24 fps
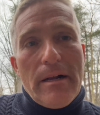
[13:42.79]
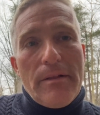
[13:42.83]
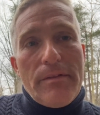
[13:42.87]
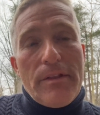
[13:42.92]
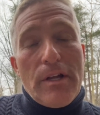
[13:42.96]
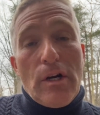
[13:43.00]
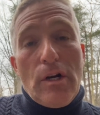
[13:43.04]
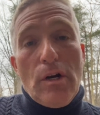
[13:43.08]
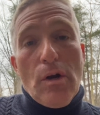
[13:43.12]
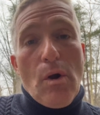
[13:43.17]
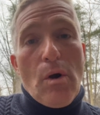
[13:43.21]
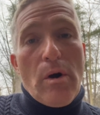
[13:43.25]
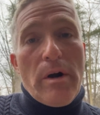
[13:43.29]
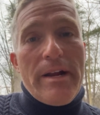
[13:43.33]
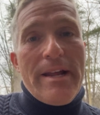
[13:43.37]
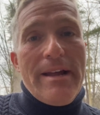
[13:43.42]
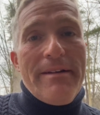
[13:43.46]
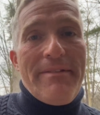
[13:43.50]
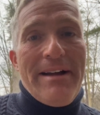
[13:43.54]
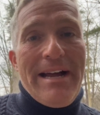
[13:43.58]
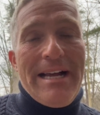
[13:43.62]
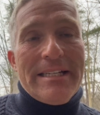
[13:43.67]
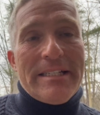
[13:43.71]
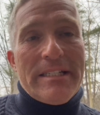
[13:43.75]
The glory
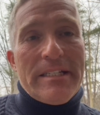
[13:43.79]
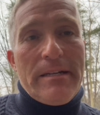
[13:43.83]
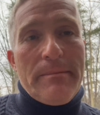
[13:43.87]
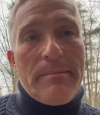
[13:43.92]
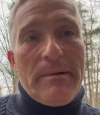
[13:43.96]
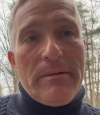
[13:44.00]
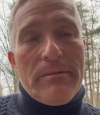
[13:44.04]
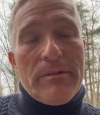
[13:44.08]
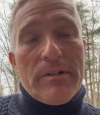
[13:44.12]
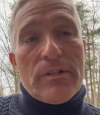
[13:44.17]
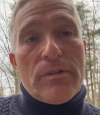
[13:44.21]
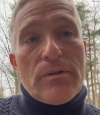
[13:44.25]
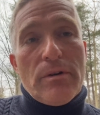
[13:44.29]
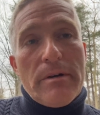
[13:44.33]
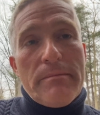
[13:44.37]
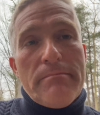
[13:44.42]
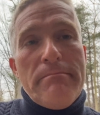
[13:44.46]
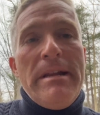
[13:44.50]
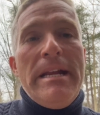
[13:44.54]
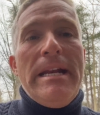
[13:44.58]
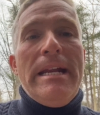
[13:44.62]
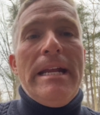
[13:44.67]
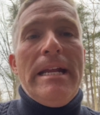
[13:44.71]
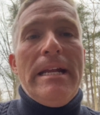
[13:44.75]
of us to be restored,
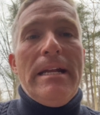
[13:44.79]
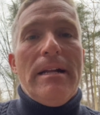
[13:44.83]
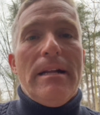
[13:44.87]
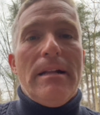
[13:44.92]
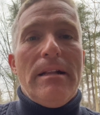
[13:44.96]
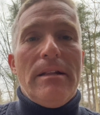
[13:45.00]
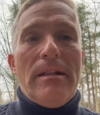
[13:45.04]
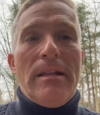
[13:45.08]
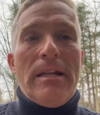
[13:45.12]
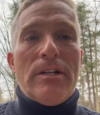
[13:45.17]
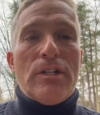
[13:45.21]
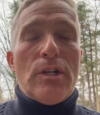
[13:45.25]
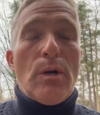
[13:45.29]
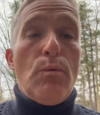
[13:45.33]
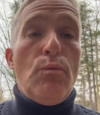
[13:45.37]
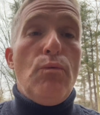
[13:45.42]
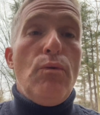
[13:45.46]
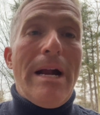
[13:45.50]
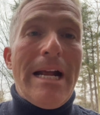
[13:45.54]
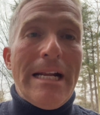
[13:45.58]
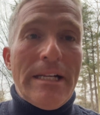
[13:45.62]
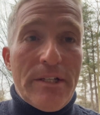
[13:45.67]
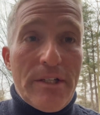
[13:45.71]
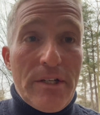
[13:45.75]
meaning there's a
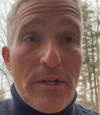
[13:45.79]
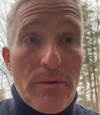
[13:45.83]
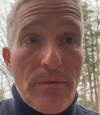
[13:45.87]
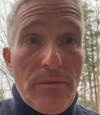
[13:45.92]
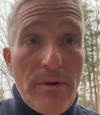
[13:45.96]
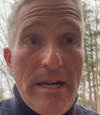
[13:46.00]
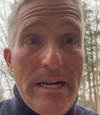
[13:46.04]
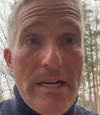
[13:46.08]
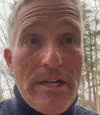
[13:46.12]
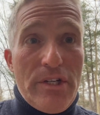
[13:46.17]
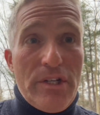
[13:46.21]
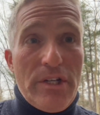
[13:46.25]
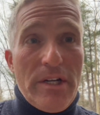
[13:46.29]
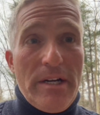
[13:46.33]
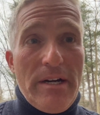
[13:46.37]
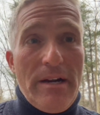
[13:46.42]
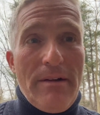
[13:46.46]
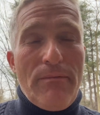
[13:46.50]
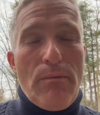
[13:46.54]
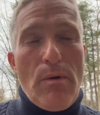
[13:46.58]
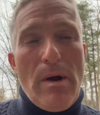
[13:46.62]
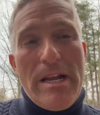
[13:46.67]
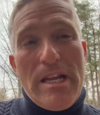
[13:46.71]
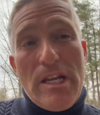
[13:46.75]
restoration
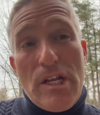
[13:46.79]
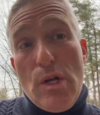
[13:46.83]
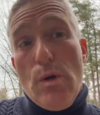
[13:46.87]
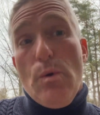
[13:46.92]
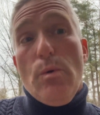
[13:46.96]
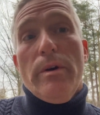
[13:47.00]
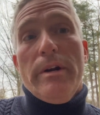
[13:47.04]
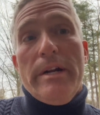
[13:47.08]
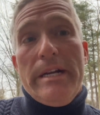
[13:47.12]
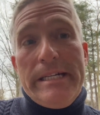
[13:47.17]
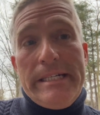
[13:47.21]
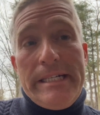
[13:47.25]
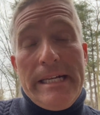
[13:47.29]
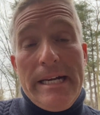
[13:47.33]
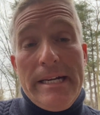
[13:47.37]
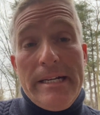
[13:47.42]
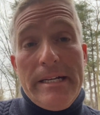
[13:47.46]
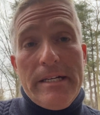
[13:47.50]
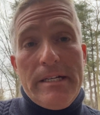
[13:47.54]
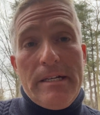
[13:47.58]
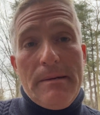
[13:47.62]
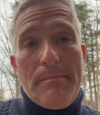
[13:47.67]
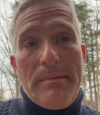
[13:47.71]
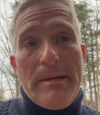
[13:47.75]
of what you were
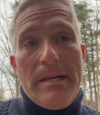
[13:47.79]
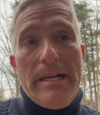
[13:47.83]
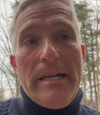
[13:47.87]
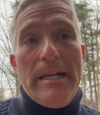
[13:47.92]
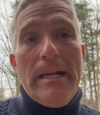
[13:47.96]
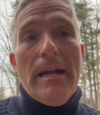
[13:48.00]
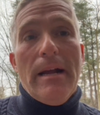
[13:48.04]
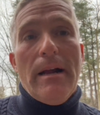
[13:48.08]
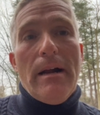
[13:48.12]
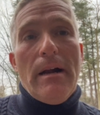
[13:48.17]
intended to be,